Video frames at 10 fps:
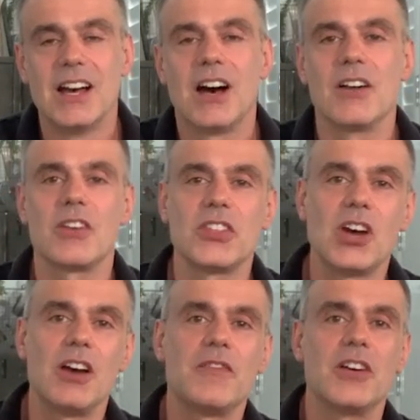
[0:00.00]
I've got the
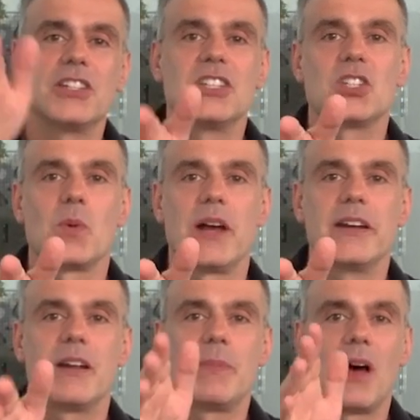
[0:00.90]
iPhone
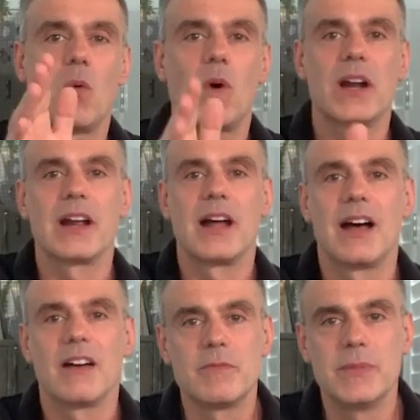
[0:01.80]
situated about one and a
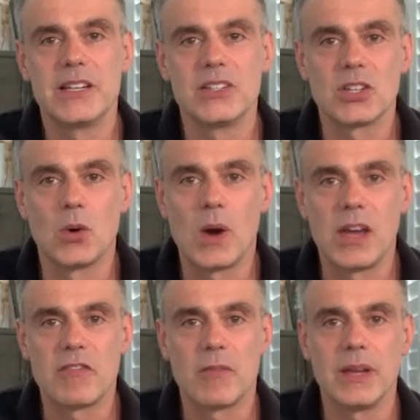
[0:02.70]
half meters away
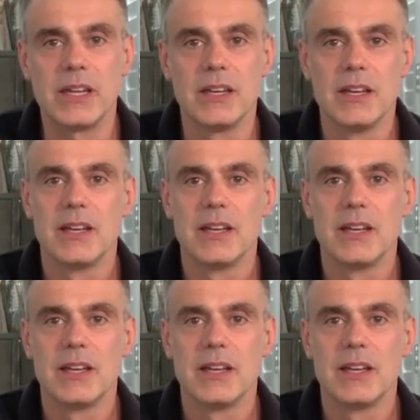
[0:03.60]
from me,